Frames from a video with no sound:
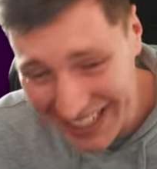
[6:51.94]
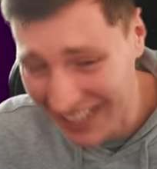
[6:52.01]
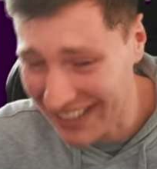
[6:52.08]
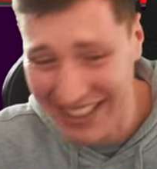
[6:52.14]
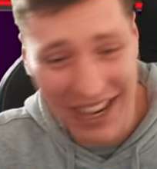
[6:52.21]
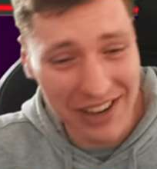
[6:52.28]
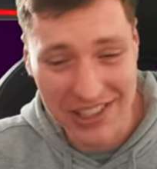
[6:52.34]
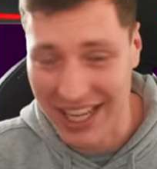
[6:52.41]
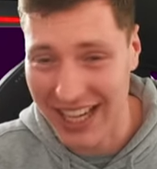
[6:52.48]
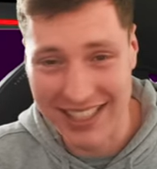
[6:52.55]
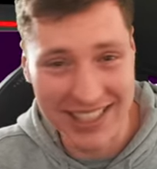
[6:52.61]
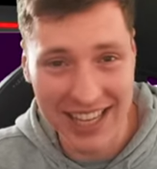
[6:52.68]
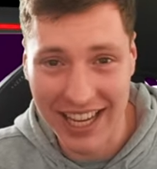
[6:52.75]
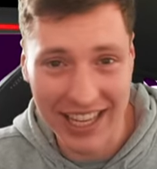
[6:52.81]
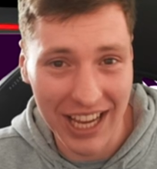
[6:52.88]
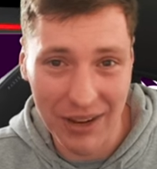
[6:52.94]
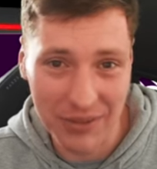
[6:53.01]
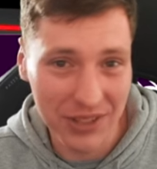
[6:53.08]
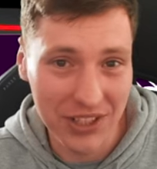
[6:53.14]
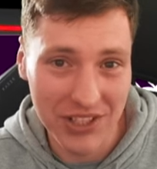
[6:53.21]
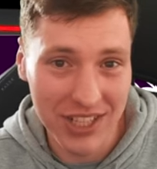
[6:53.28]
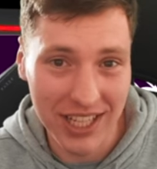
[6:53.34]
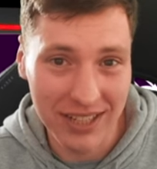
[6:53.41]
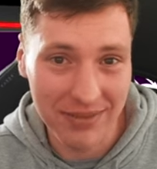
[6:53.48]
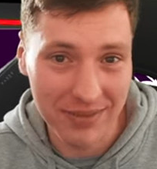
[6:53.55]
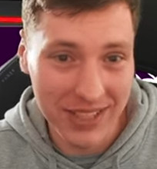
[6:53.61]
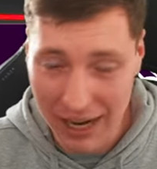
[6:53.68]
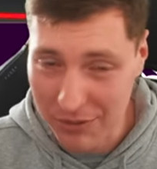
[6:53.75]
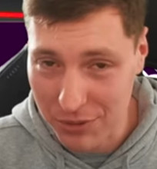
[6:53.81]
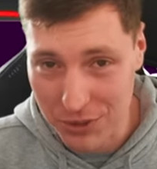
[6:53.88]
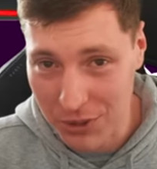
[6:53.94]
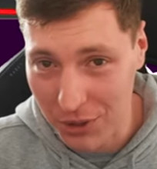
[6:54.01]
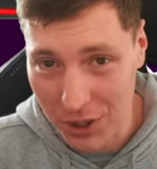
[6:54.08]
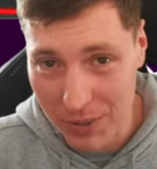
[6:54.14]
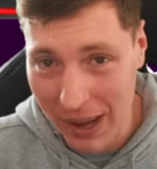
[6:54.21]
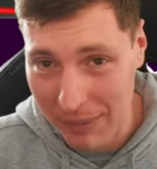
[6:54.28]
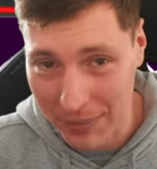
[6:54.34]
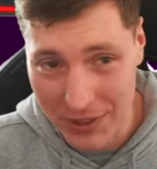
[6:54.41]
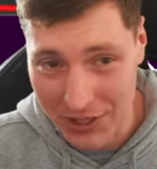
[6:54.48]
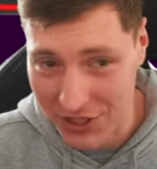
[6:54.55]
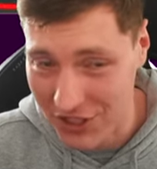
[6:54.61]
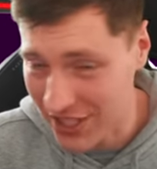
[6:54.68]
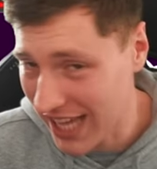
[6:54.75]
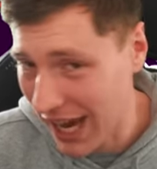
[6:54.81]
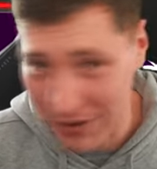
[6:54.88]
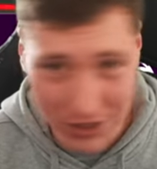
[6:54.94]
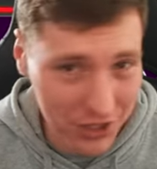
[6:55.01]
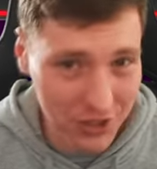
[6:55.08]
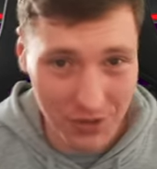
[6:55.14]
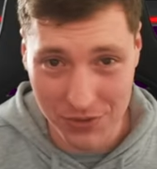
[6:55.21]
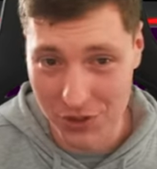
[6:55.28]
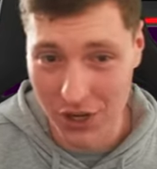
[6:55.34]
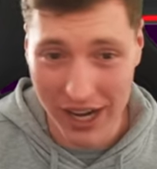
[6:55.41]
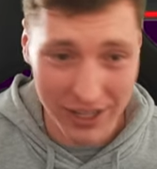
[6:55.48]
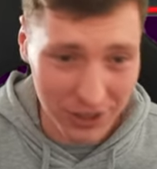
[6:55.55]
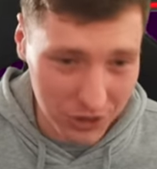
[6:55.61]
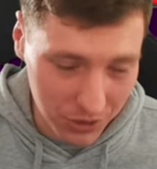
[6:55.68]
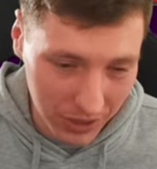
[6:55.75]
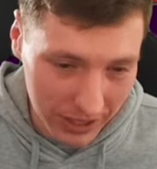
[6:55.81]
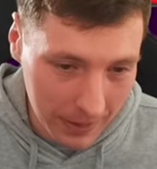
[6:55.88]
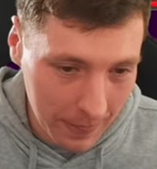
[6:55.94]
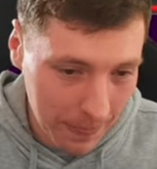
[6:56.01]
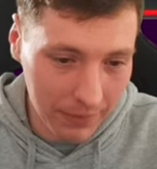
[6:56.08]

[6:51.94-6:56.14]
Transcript: Got no chance staying up with this team. And we'll talk about predictions now. We'll just jump straight into it.